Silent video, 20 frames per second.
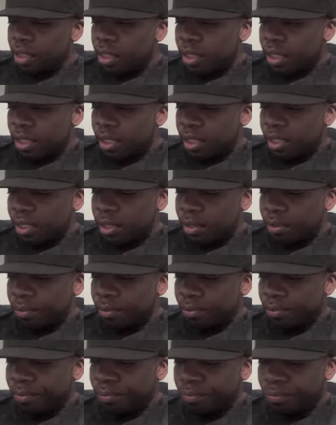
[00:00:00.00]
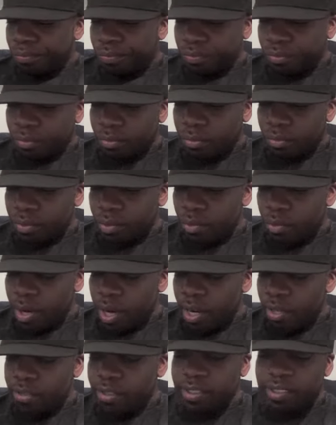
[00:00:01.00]
Um, what
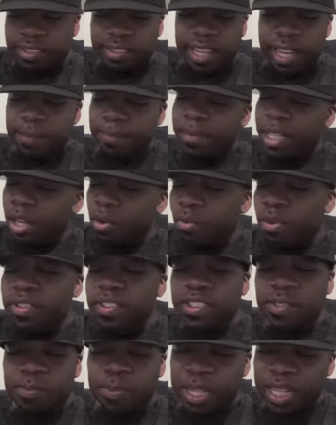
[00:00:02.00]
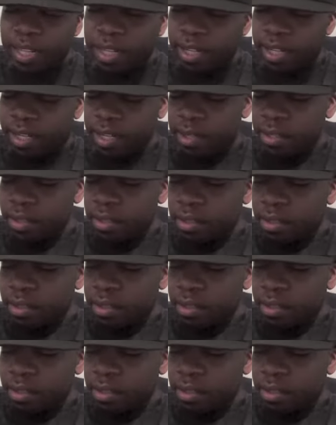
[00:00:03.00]
else? Same thing with Speeding.